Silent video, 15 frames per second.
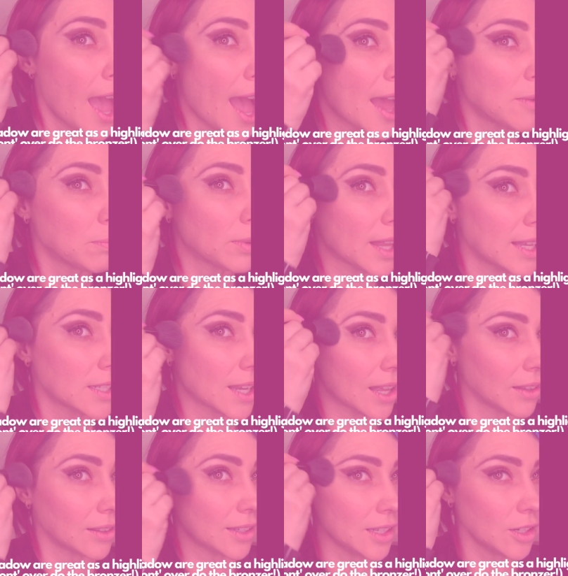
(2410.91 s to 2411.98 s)
and blend a
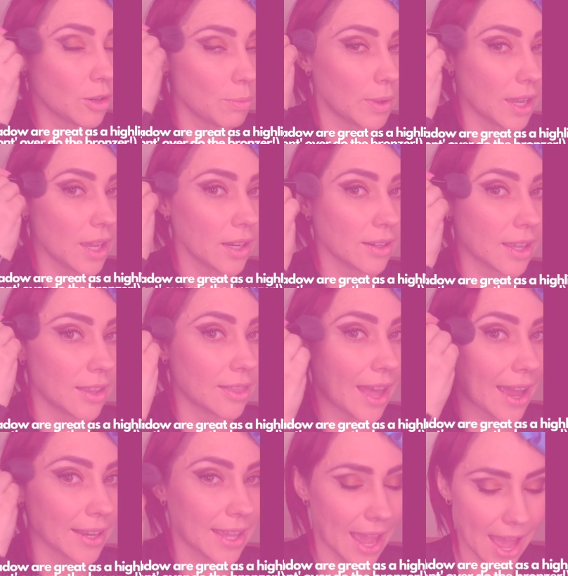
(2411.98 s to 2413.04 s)
little bit in
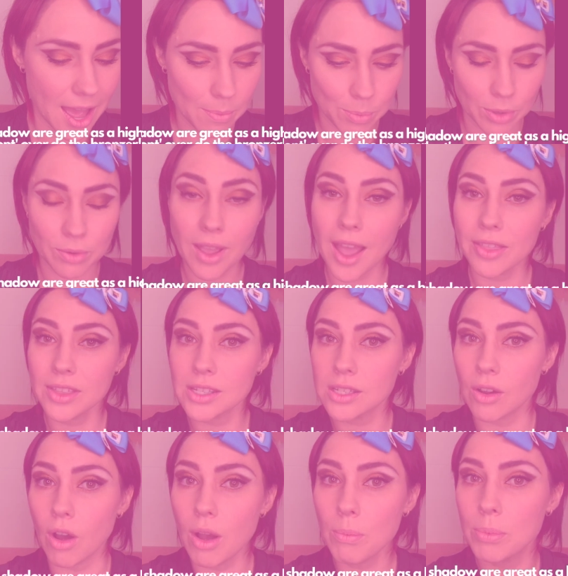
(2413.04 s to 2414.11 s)
that gap at the
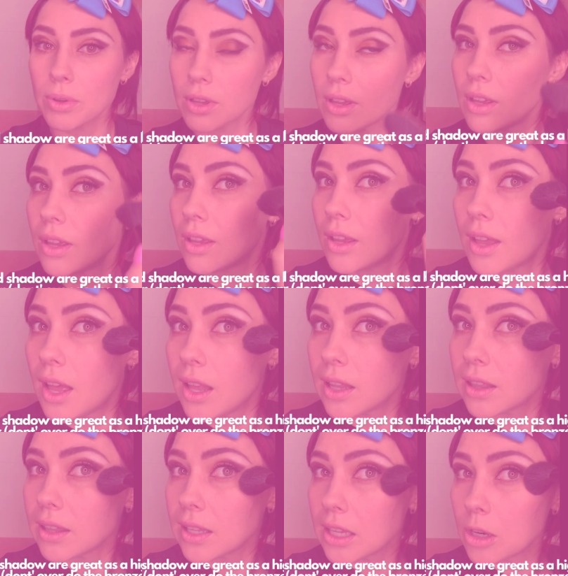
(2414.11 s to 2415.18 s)
top,
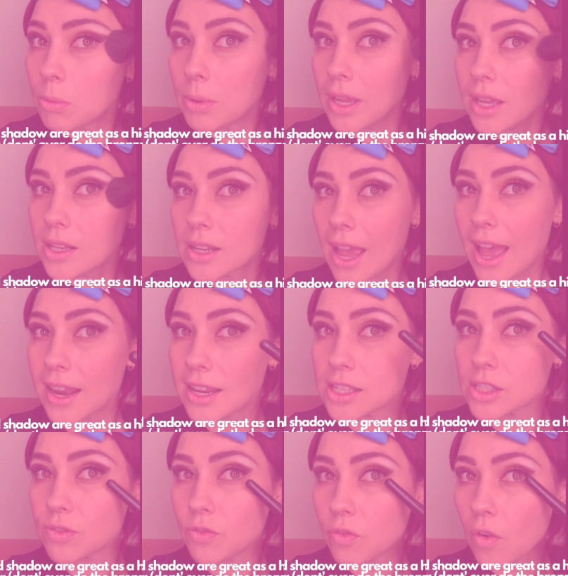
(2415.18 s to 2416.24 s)
little bit, and
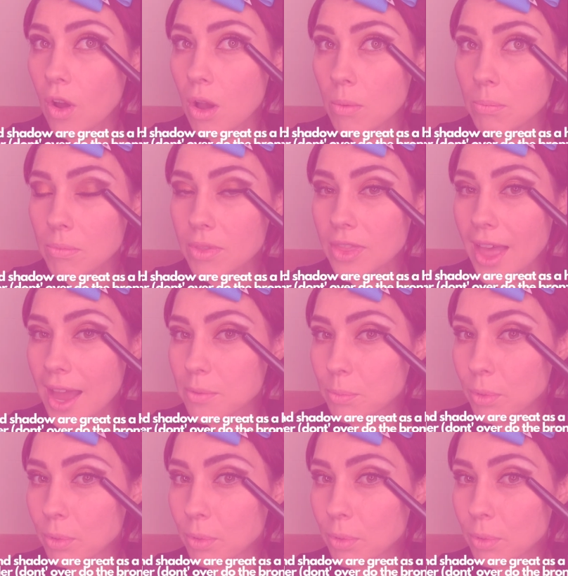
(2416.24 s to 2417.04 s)
it's from that